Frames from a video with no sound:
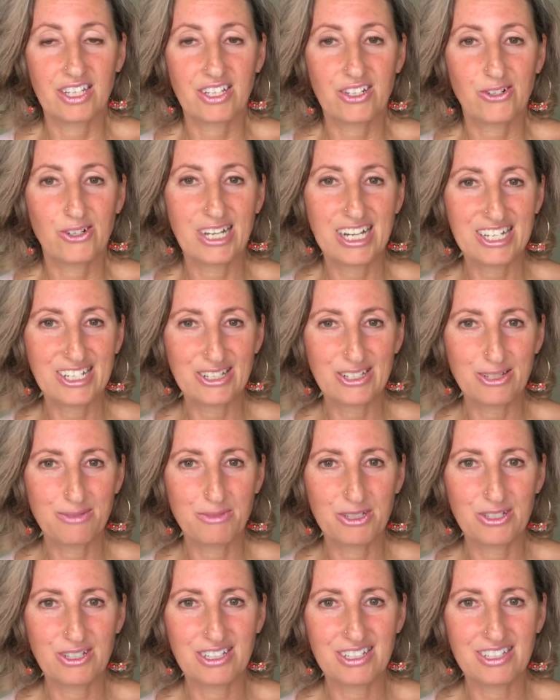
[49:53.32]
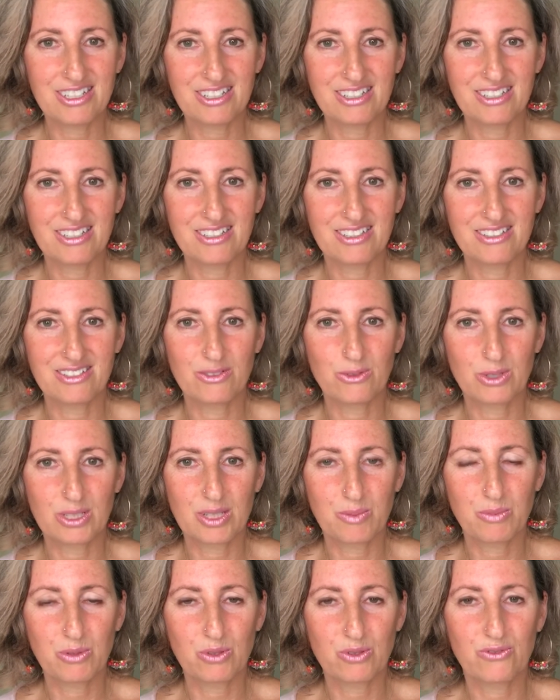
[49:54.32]
creating community is a
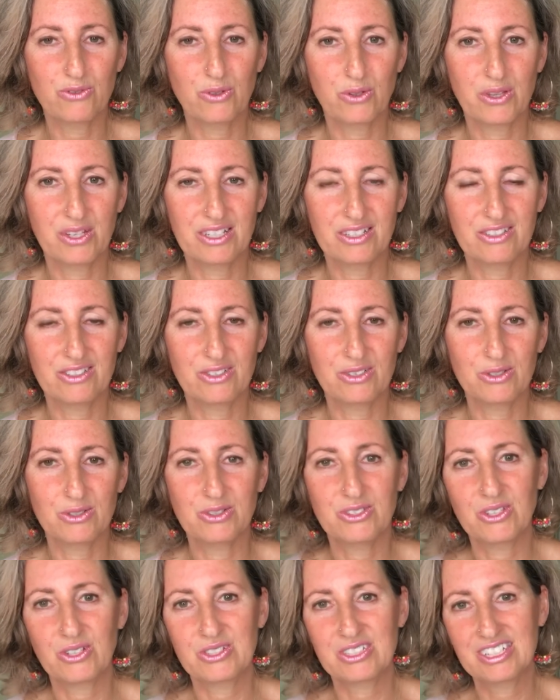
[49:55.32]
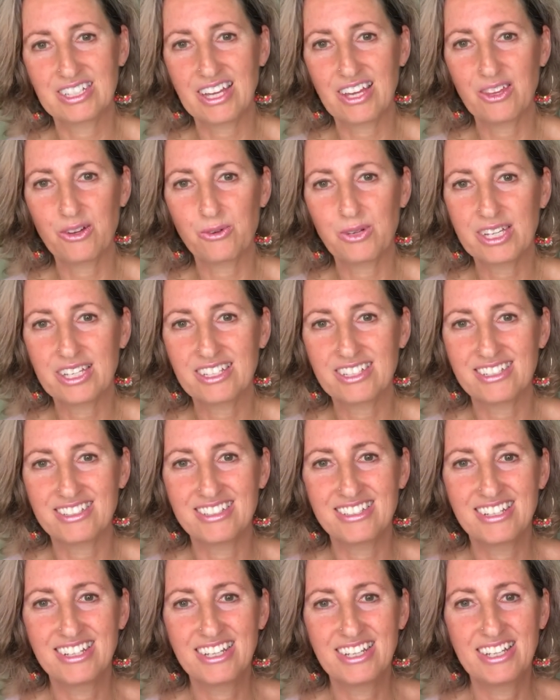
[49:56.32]
really beautiful thing to do. So together we
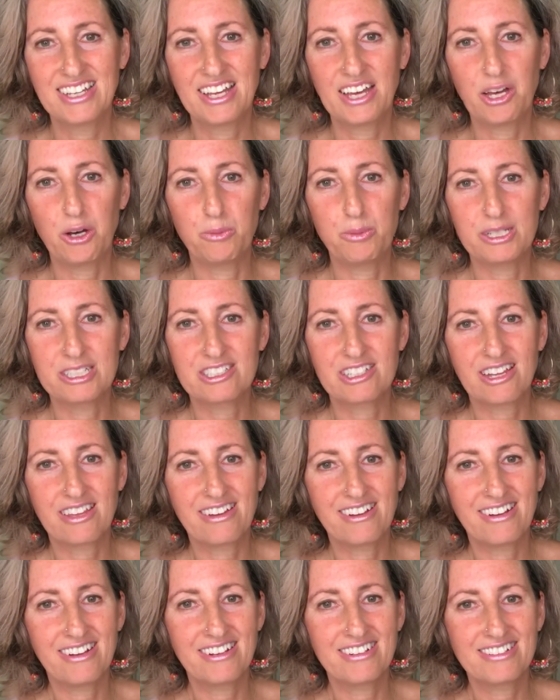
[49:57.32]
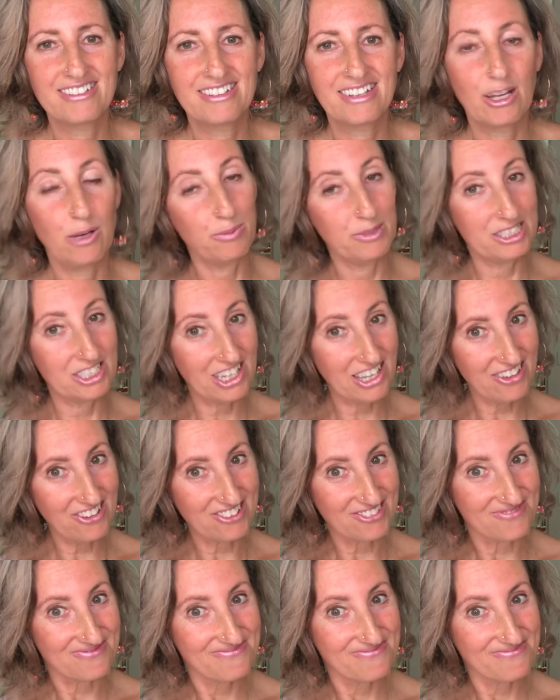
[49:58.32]
can help each other help each other.